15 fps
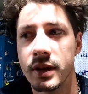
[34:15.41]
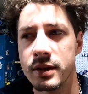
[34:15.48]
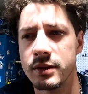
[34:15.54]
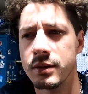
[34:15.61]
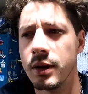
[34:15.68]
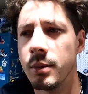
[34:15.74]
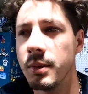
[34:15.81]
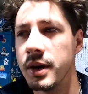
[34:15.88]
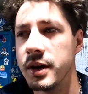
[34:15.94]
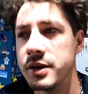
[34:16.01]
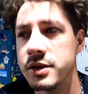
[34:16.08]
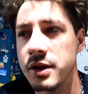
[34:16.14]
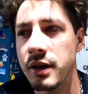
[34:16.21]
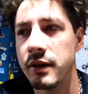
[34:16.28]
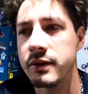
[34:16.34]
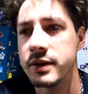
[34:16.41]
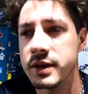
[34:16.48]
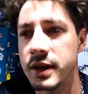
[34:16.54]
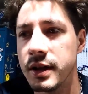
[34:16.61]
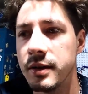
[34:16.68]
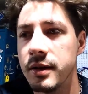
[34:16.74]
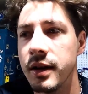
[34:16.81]
it's a little much. So I would
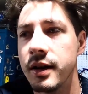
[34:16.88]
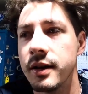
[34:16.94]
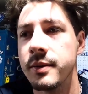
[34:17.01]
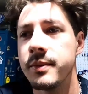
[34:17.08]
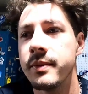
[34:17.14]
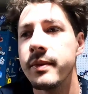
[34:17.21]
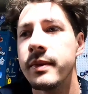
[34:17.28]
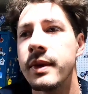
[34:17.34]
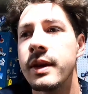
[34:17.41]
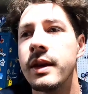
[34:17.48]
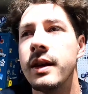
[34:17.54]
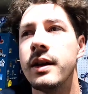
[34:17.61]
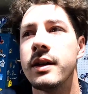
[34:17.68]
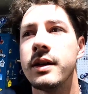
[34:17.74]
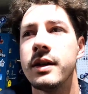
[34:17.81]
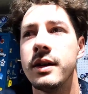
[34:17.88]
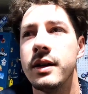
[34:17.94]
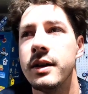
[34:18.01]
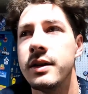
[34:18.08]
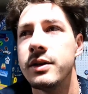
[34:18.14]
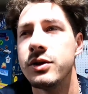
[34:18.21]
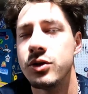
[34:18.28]
say like
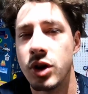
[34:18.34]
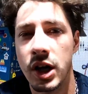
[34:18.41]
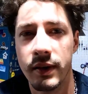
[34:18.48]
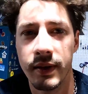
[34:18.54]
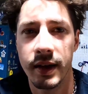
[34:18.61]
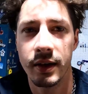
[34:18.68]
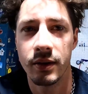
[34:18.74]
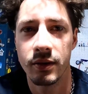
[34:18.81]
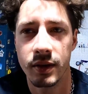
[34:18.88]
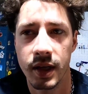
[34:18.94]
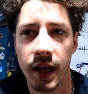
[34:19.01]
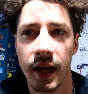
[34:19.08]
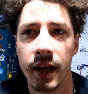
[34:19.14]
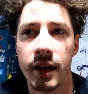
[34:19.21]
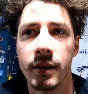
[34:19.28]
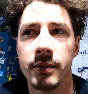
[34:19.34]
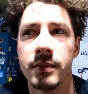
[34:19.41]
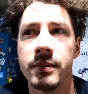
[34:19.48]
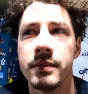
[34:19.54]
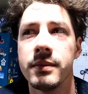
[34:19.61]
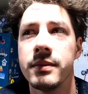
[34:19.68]
drive out, camp,